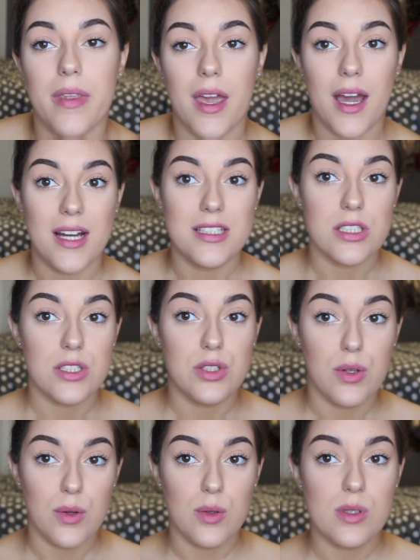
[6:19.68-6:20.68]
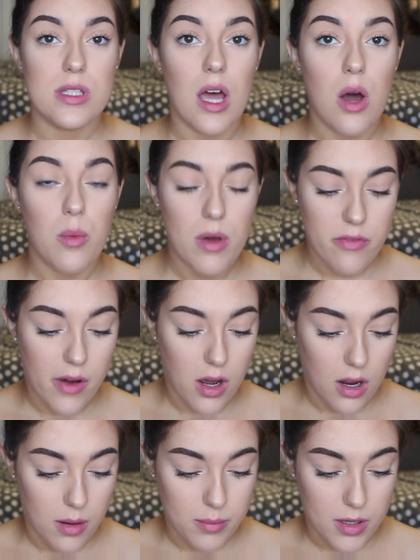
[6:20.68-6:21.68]
And to start with,
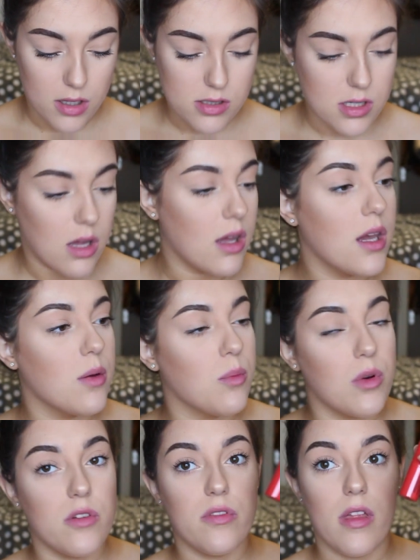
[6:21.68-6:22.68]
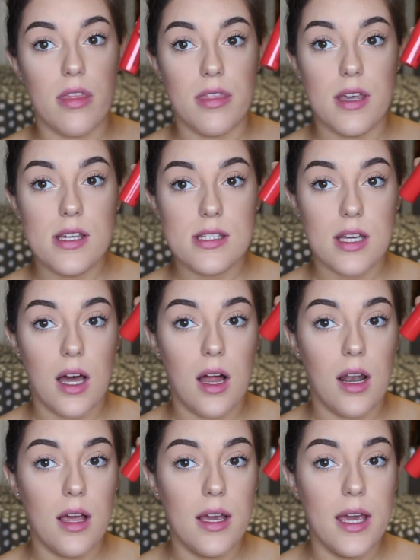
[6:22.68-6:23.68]
I'm going to go in with this
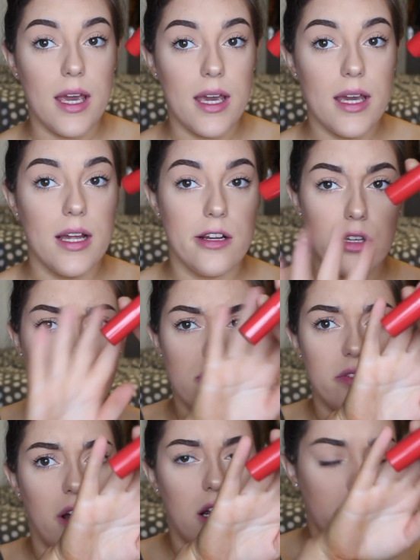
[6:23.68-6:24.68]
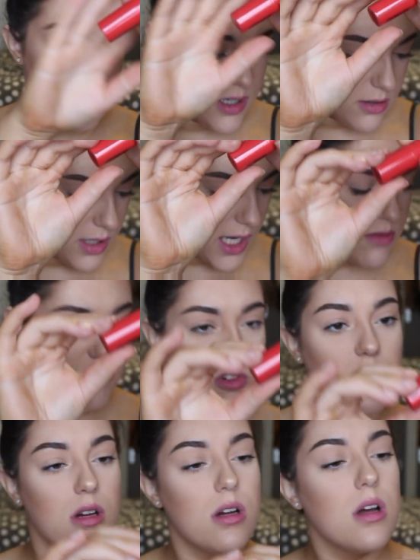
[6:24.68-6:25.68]
colour here. It looks very red on
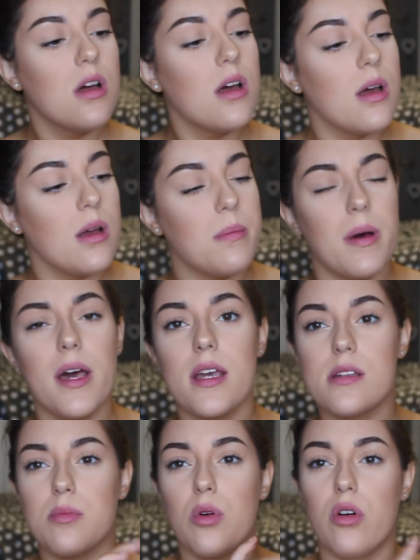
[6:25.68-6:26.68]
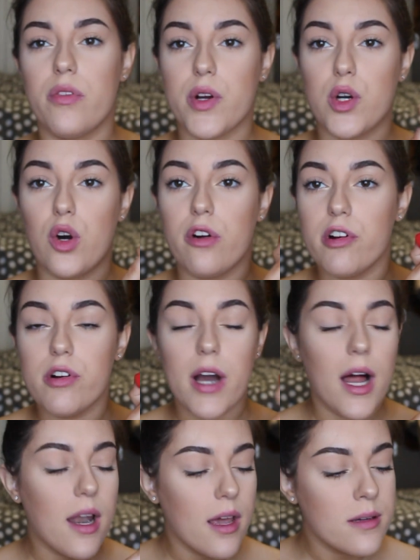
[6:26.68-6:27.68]
camera, but it's more of a coral
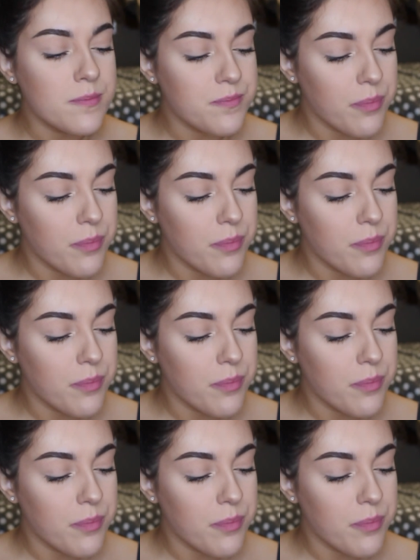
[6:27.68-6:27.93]
colour,